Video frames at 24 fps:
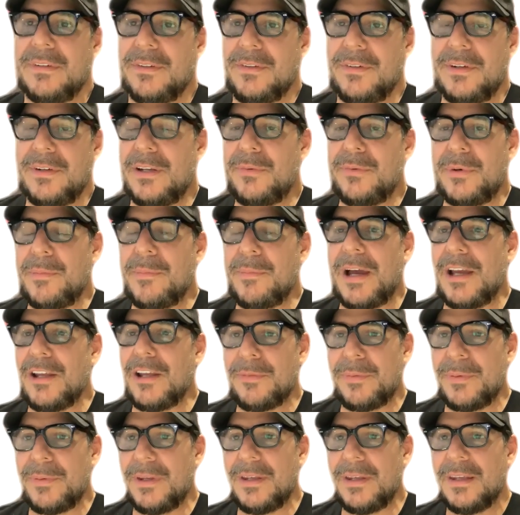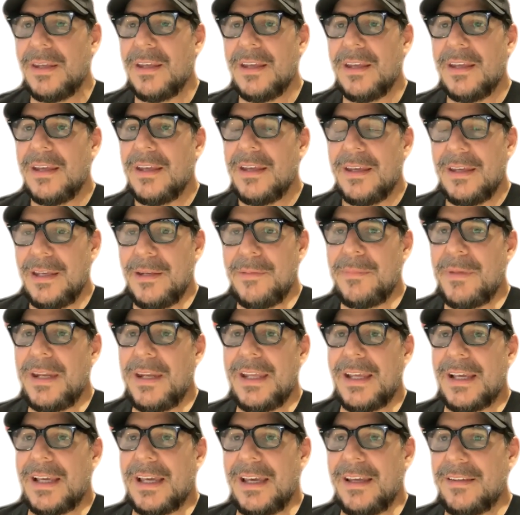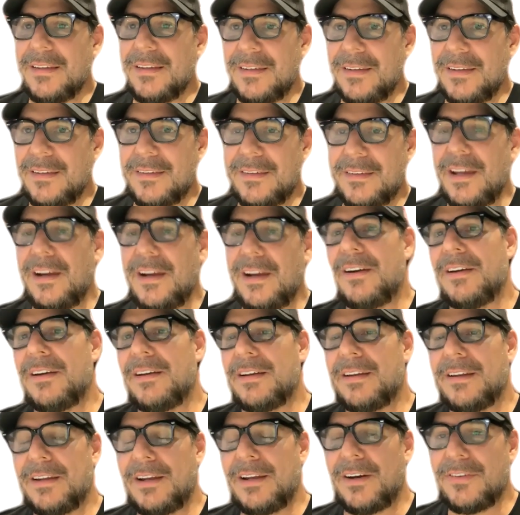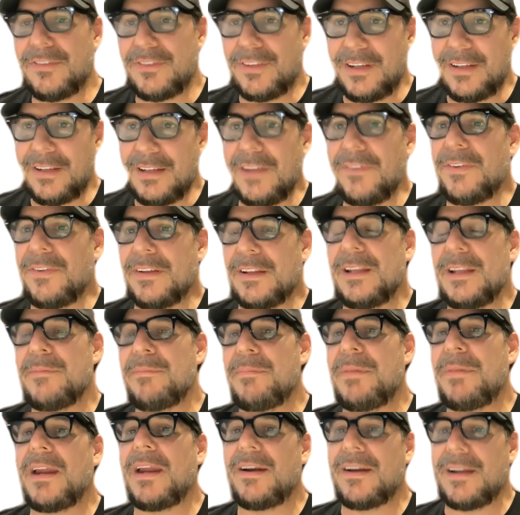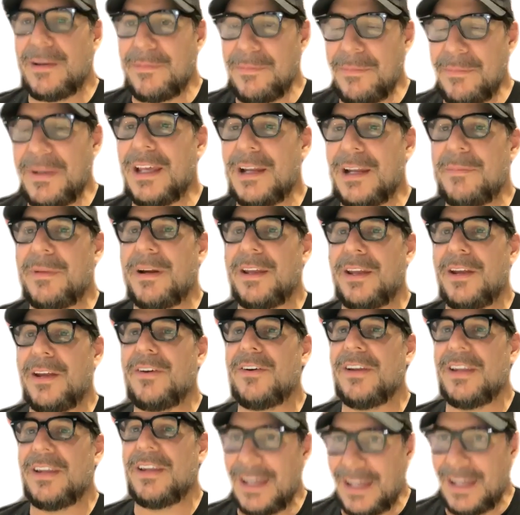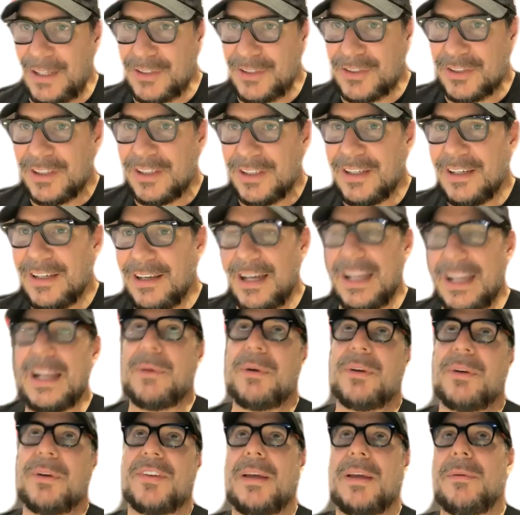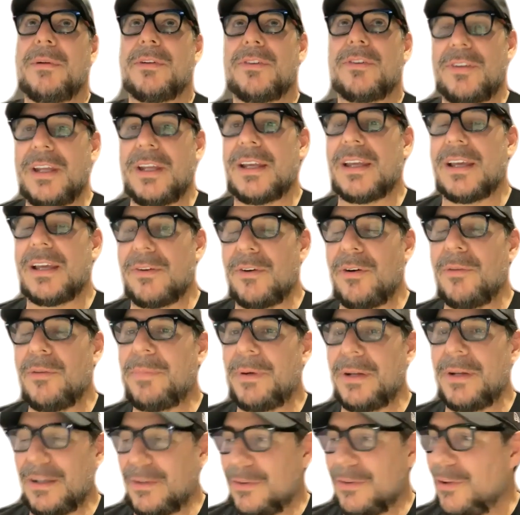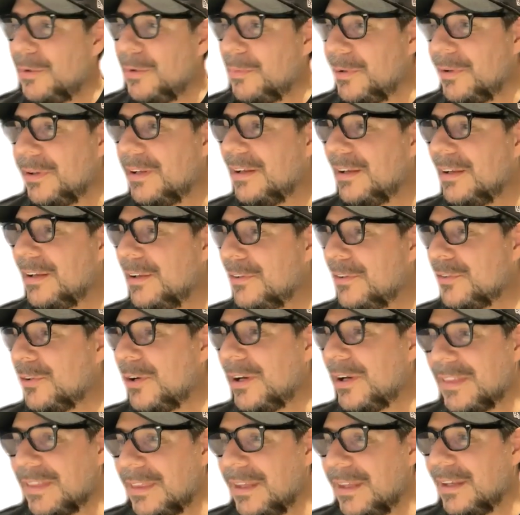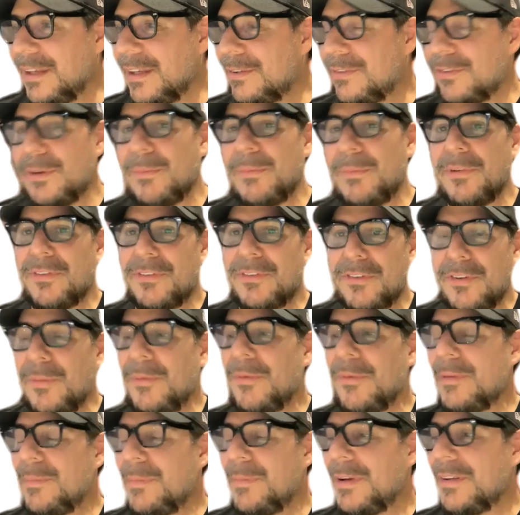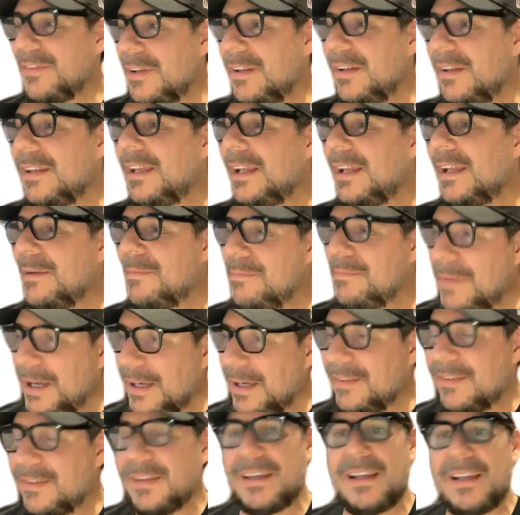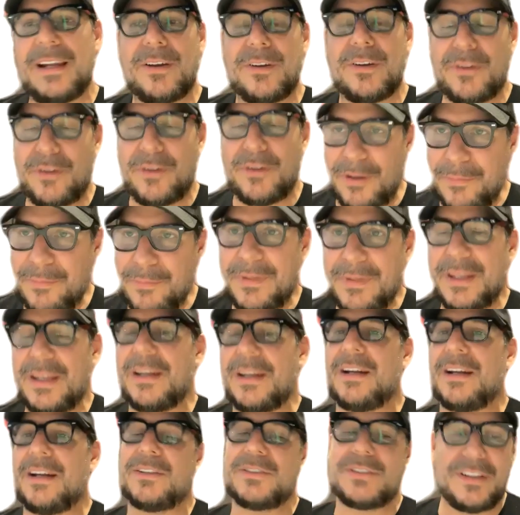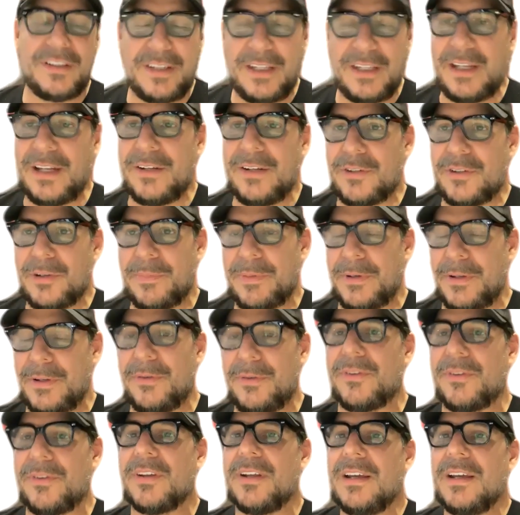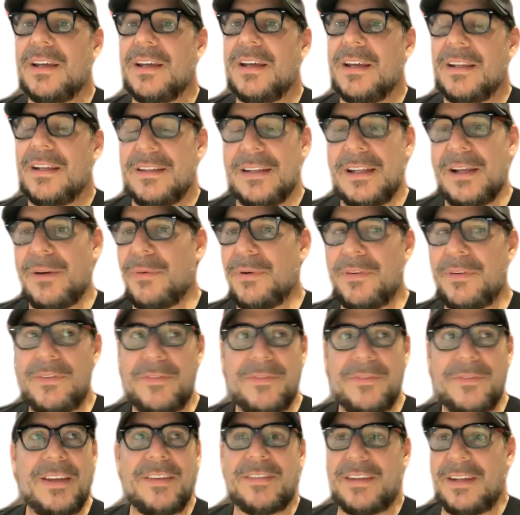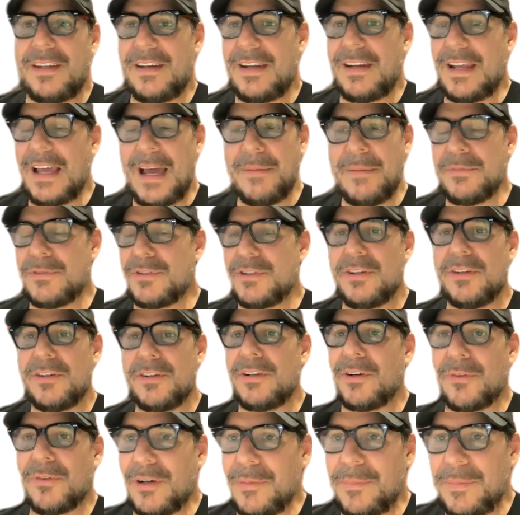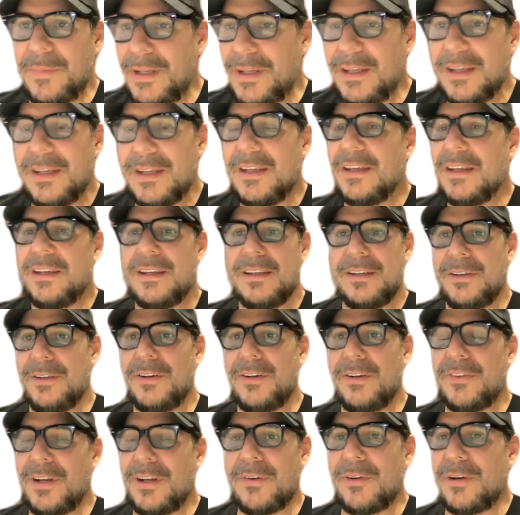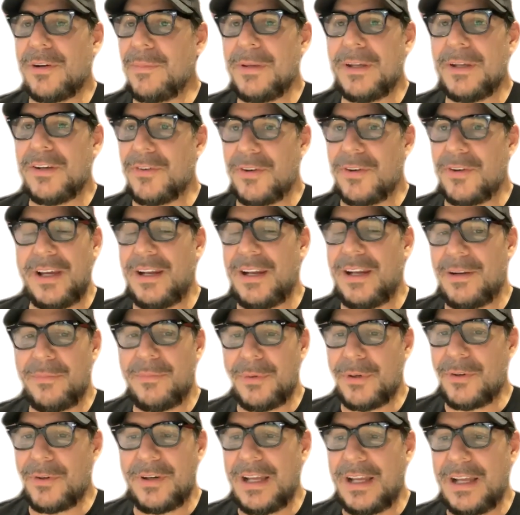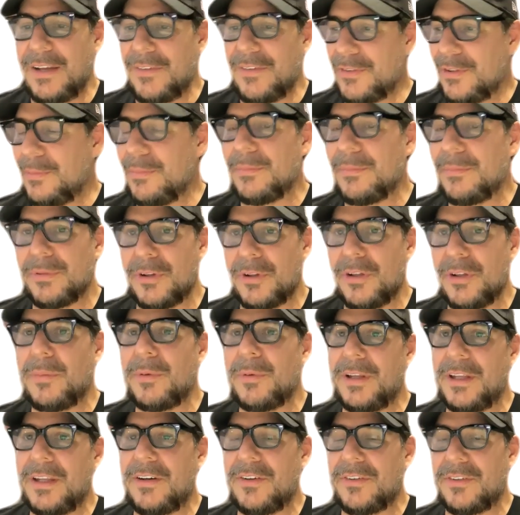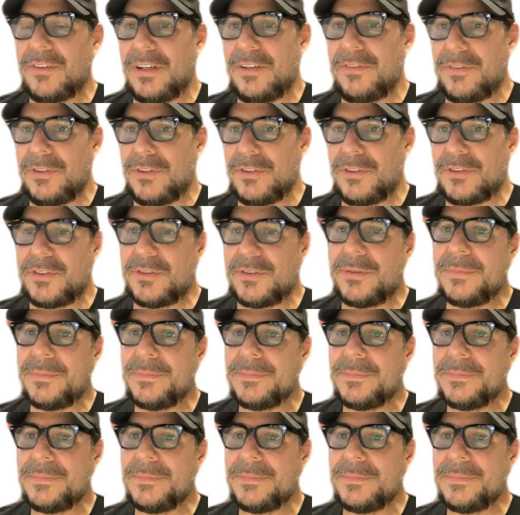It reminds me, in many cases, they are significantly better than me at my early age, and I was able to take a company global. So I think some of the Brazilian, Mexican, and Colombian and Argentina entrepreneurs that were invested, I'm sure they're going to be, they're going to be great, and we're going to have some global leaders in the future.